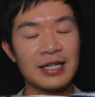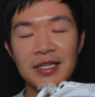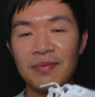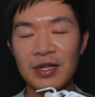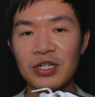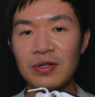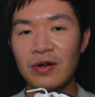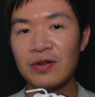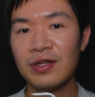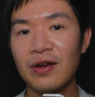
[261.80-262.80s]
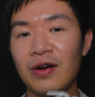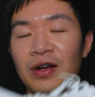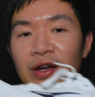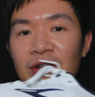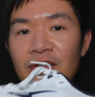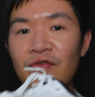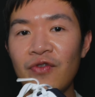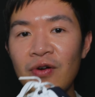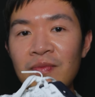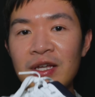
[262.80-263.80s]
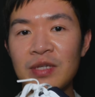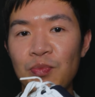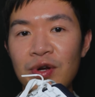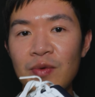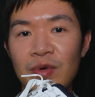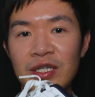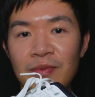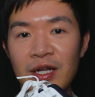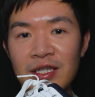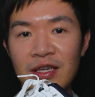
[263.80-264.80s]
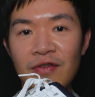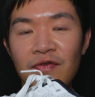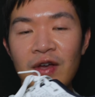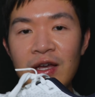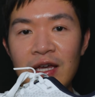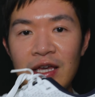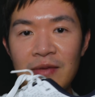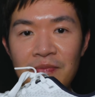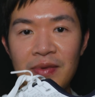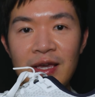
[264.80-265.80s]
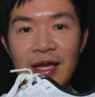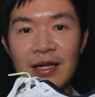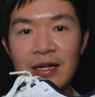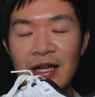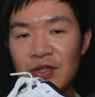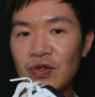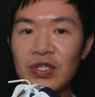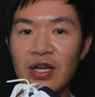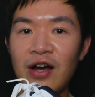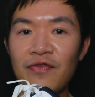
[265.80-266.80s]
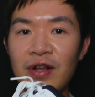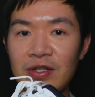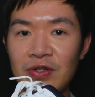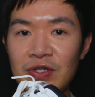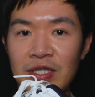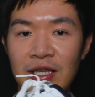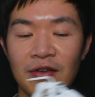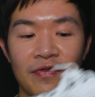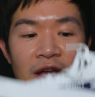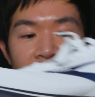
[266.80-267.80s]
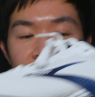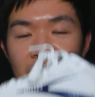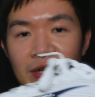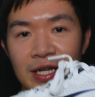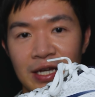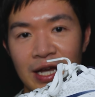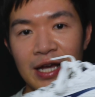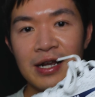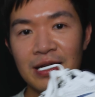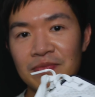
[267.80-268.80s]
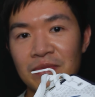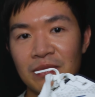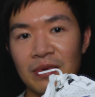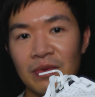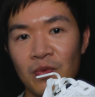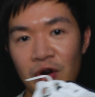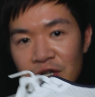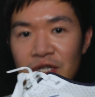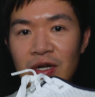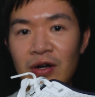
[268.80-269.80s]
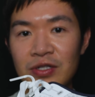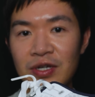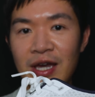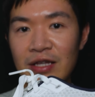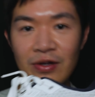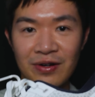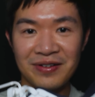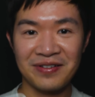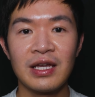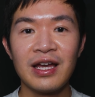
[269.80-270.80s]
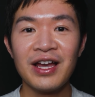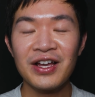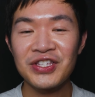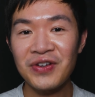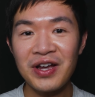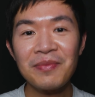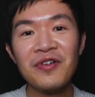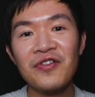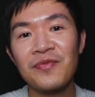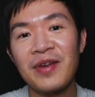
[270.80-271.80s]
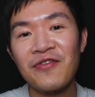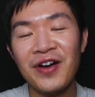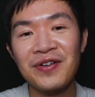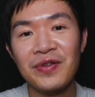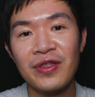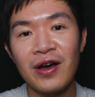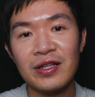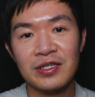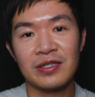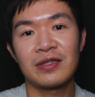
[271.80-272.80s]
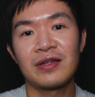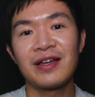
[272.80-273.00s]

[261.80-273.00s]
as I mentioned earlier, the foam is pretty responsive, it being not too soft, not too stiff, so it kind of works all together. So a couple of my final thoughts.